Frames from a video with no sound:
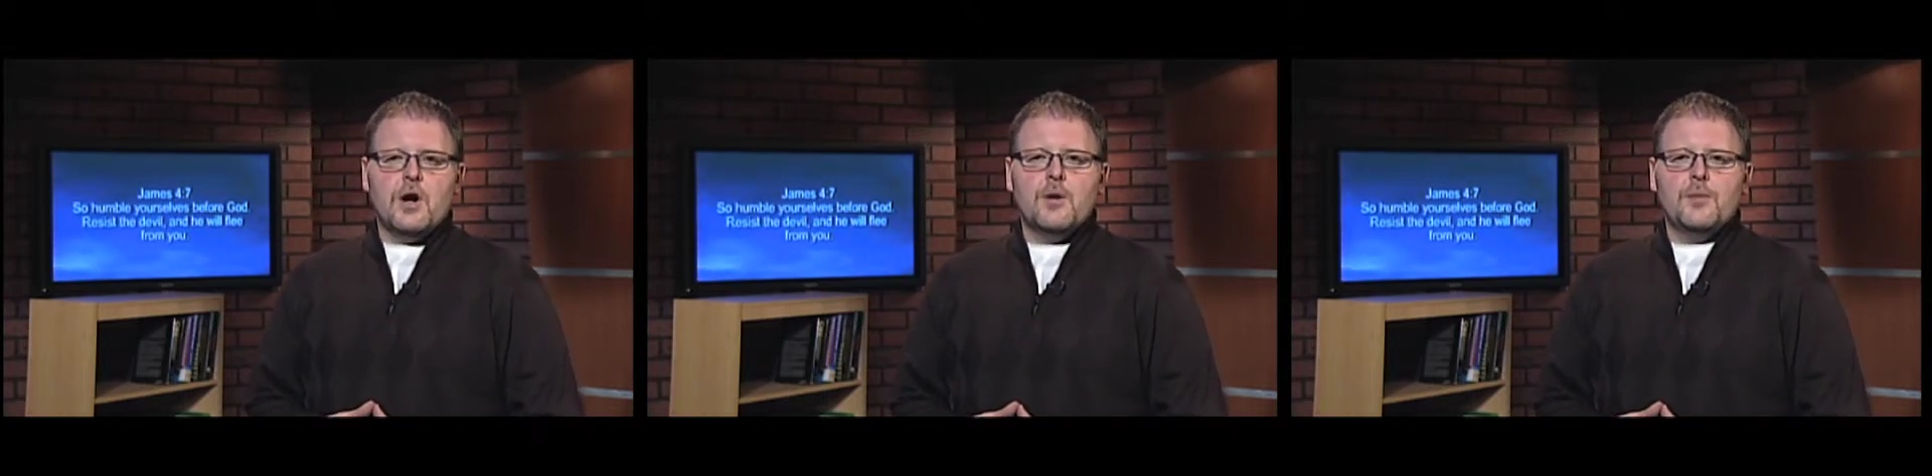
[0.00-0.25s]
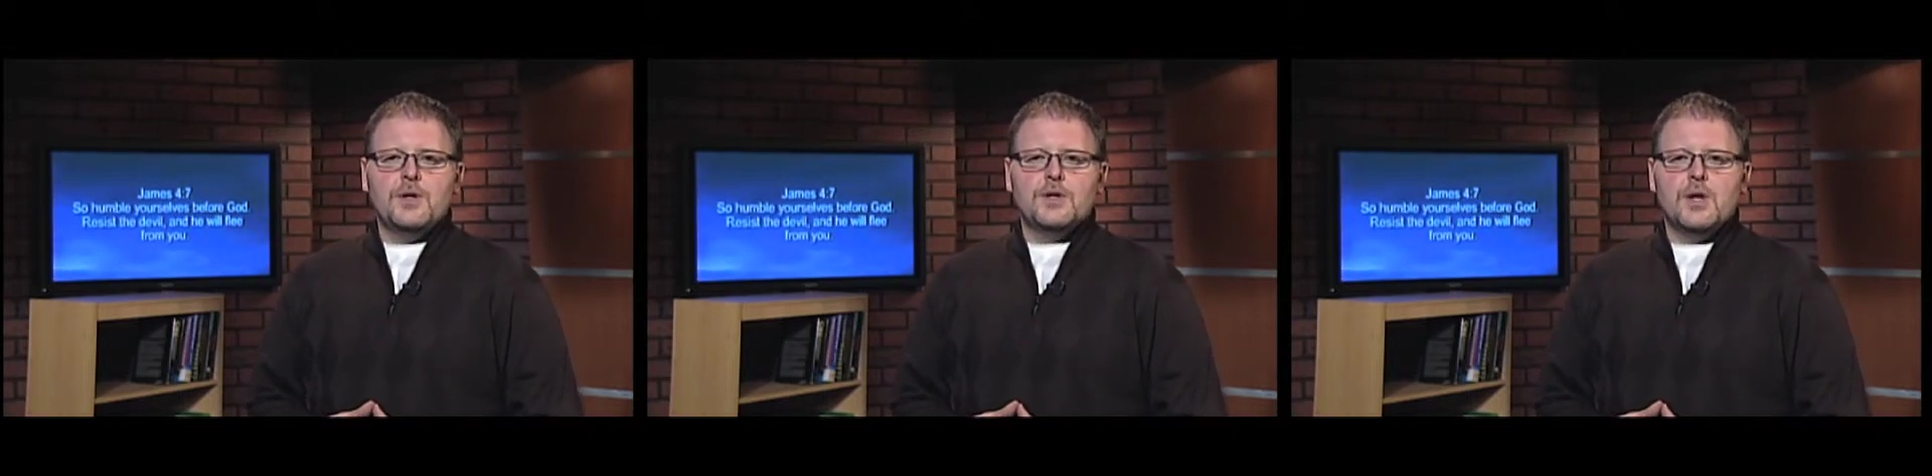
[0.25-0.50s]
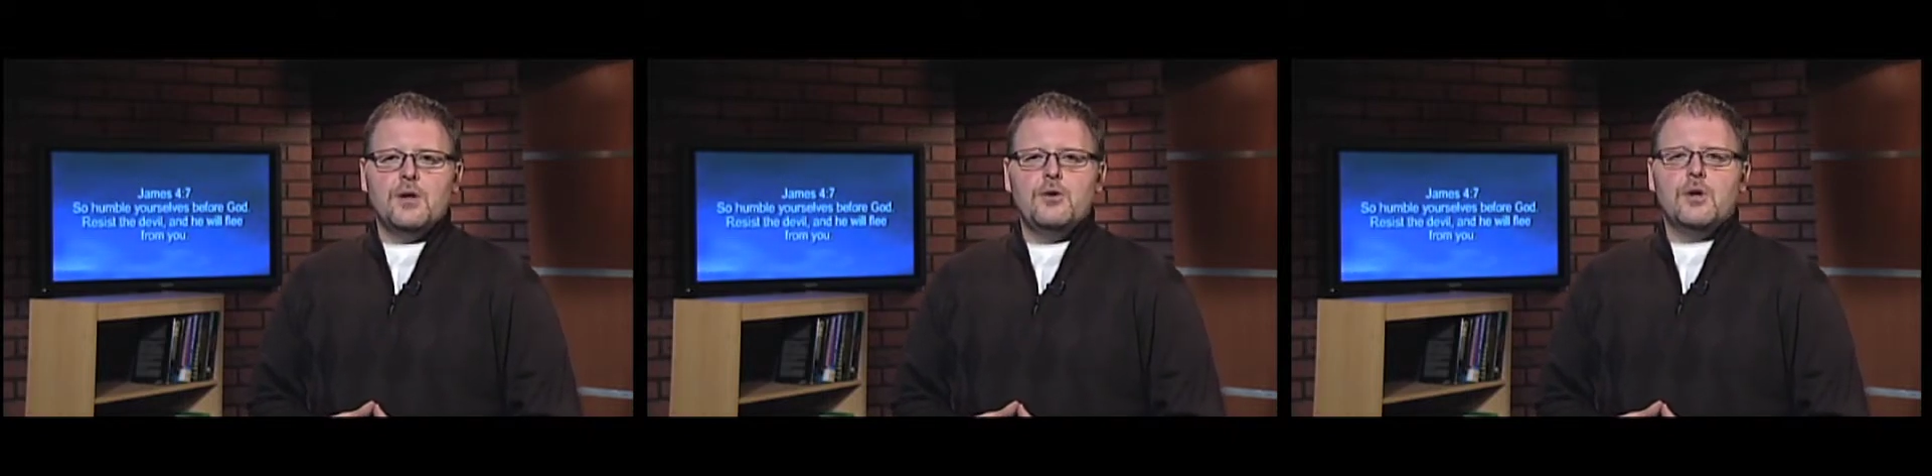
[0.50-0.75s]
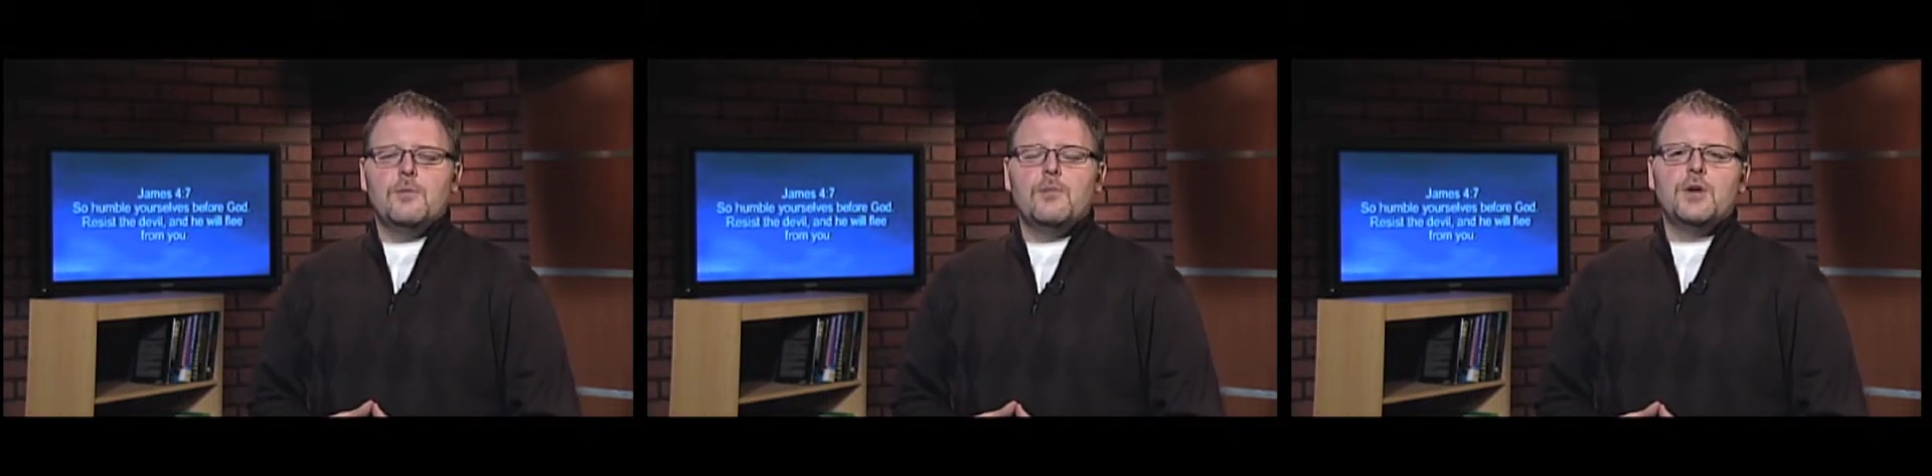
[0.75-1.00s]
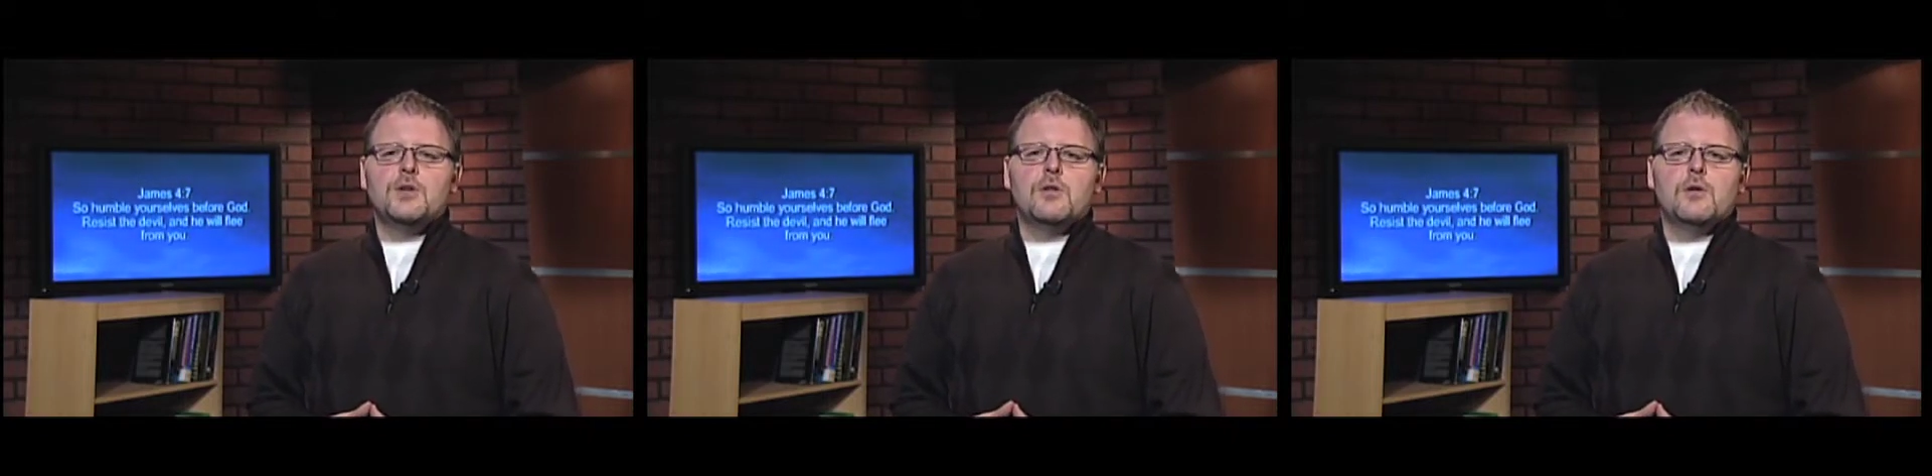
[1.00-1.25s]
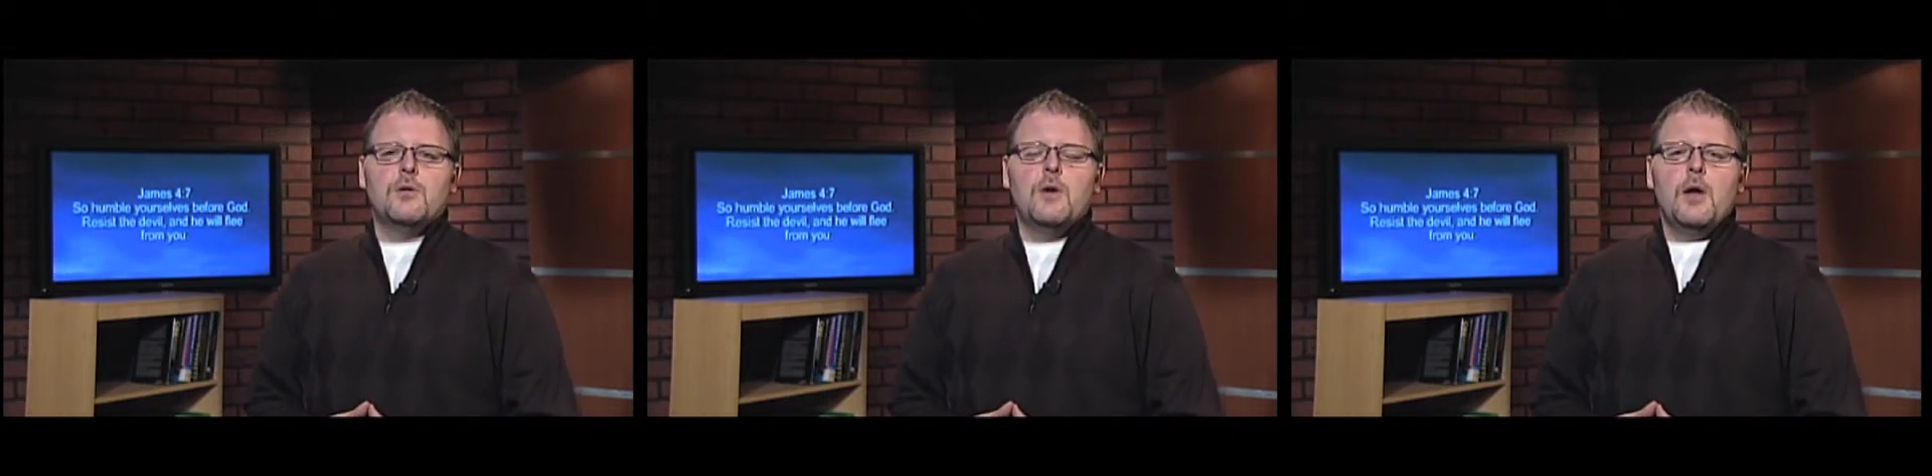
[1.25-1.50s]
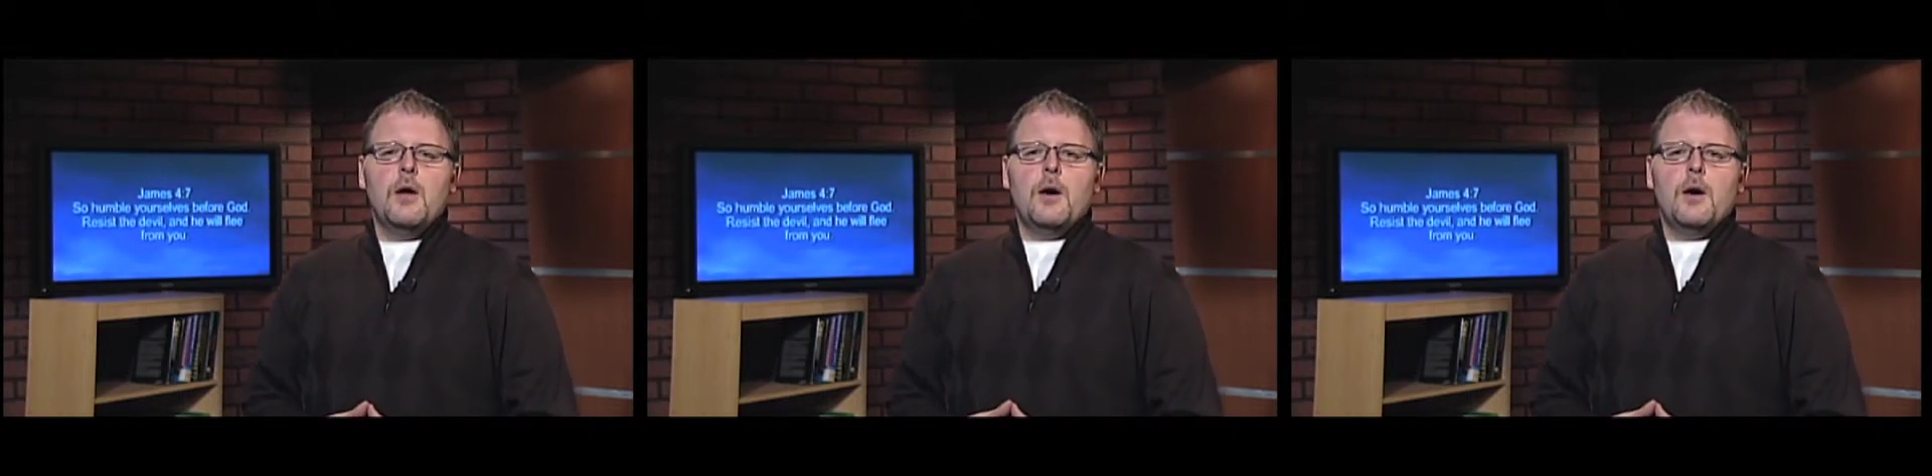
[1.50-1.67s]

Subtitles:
Army said, you can measure the